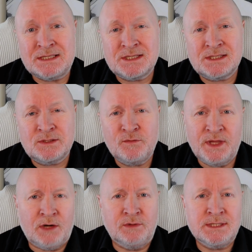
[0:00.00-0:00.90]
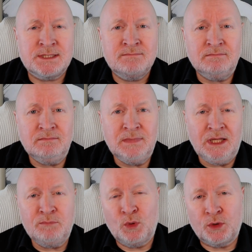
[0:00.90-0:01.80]
so for that reason,
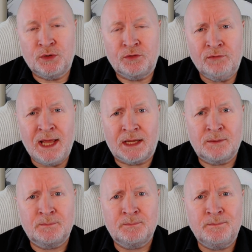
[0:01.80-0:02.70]
I bought another rack.